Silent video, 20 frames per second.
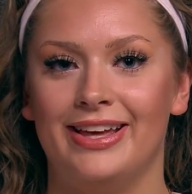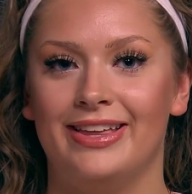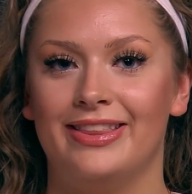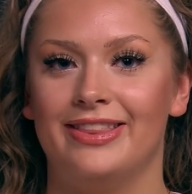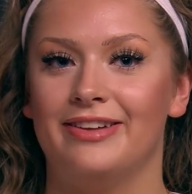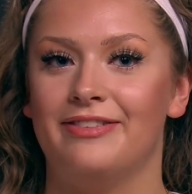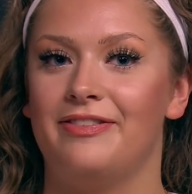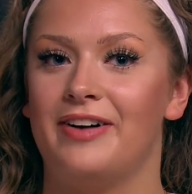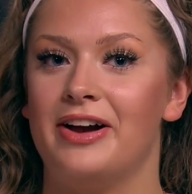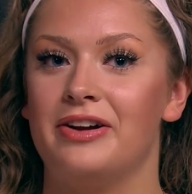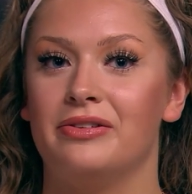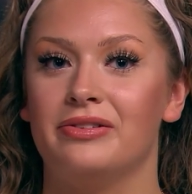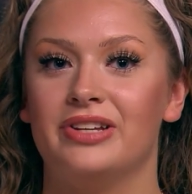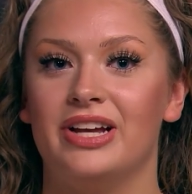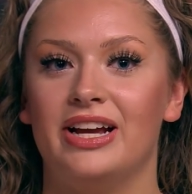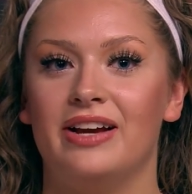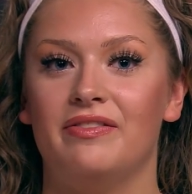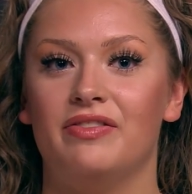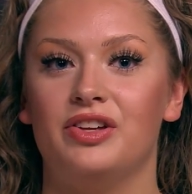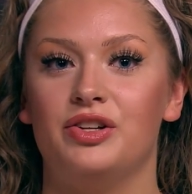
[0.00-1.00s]
The final
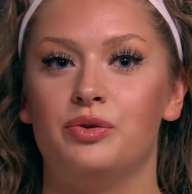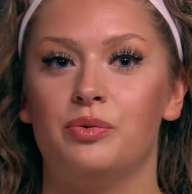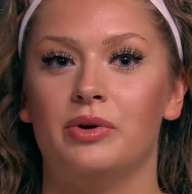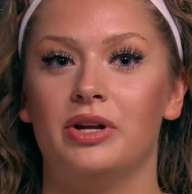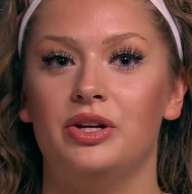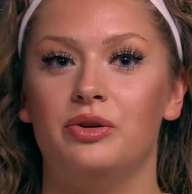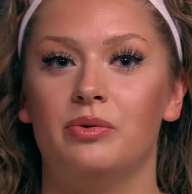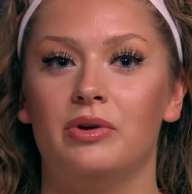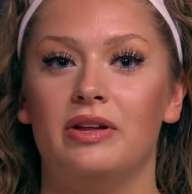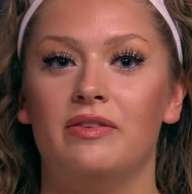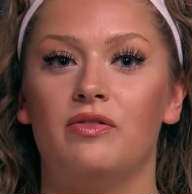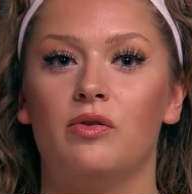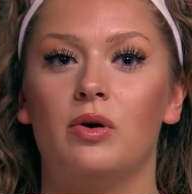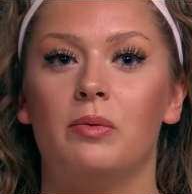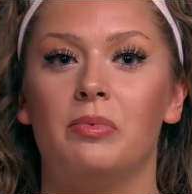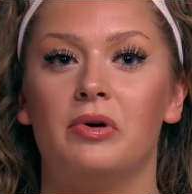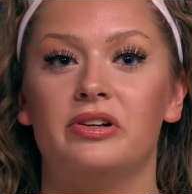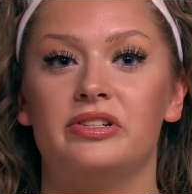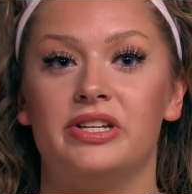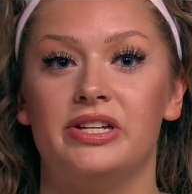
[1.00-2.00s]
day of the 2024
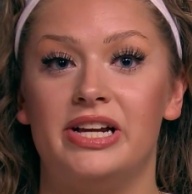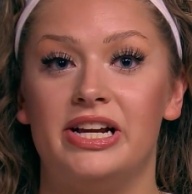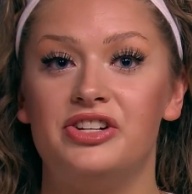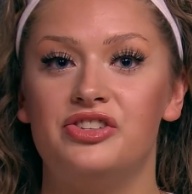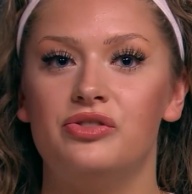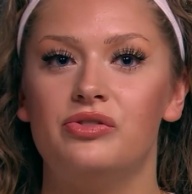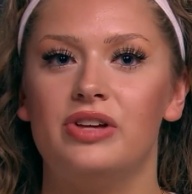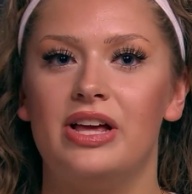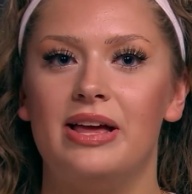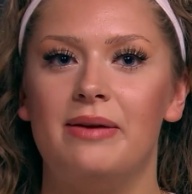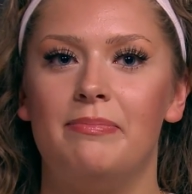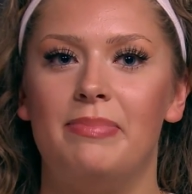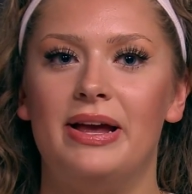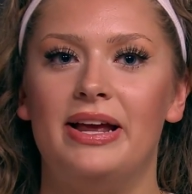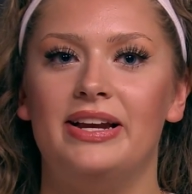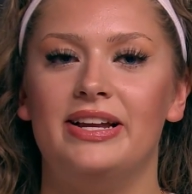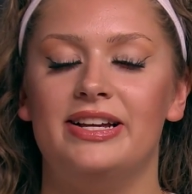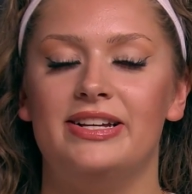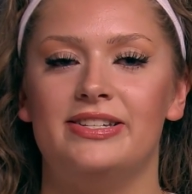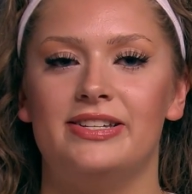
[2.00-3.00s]
presidential
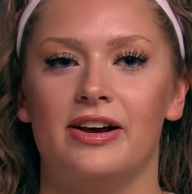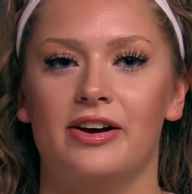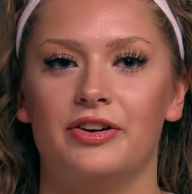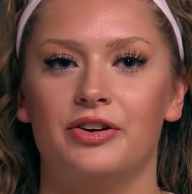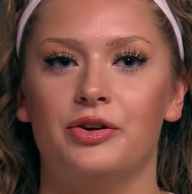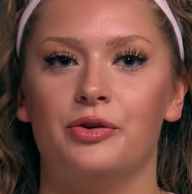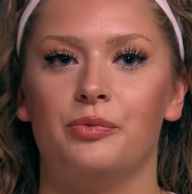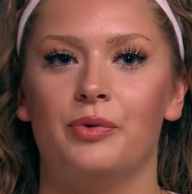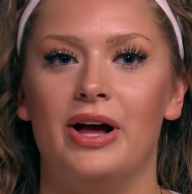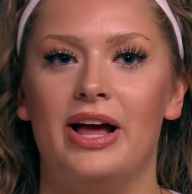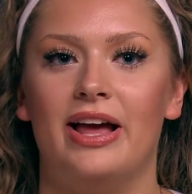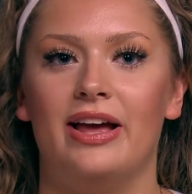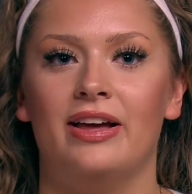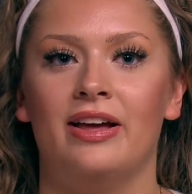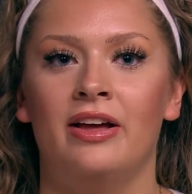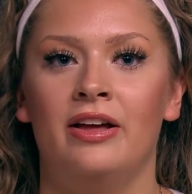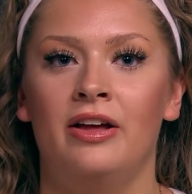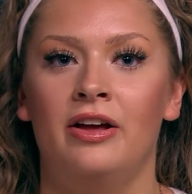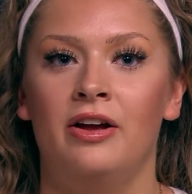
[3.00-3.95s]
campaign is underway.